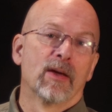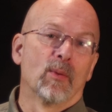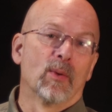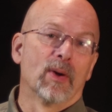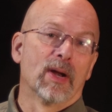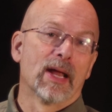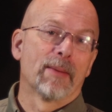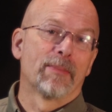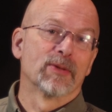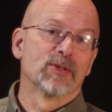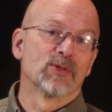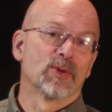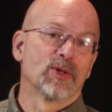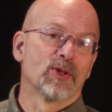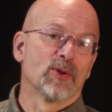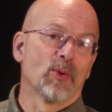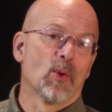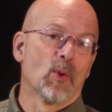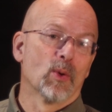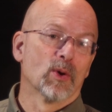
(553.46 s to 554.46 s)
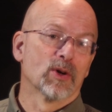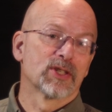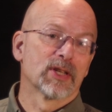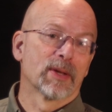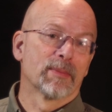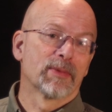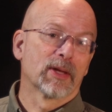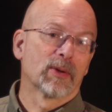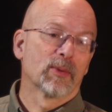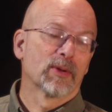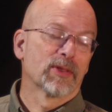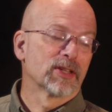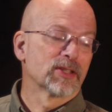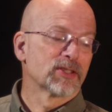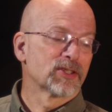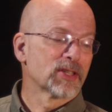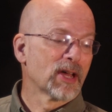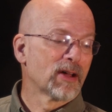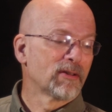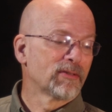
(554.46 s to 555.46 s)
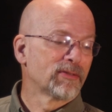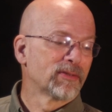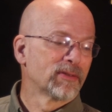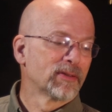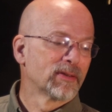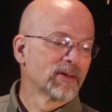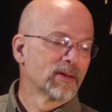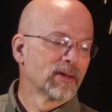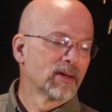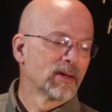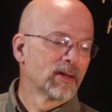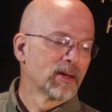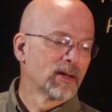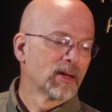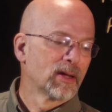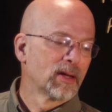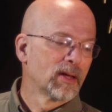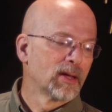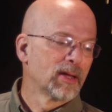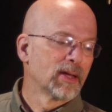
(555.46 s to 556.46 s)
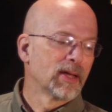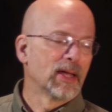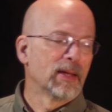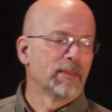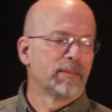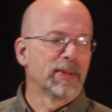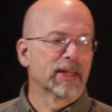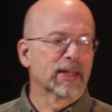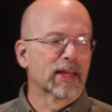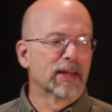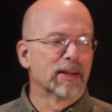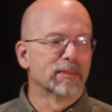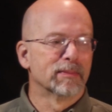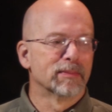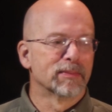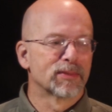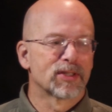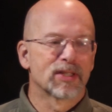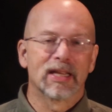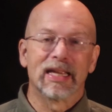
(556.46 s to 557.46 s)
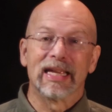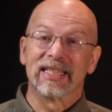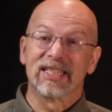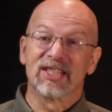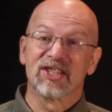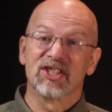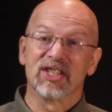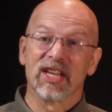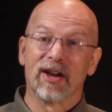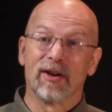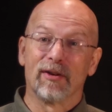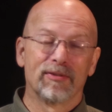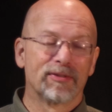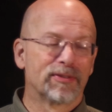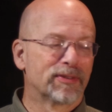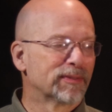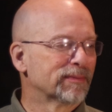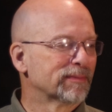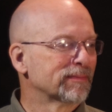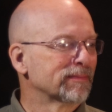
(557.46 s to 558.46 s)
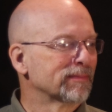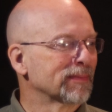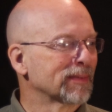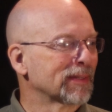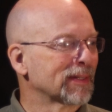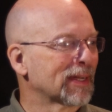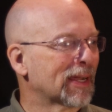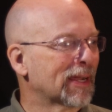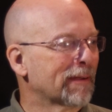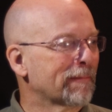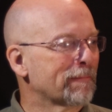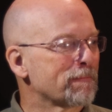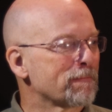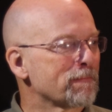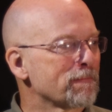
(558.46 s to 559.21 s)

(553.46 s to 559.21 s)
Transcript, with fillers: What happens when you OR something with itself? It becomes itself. Okay?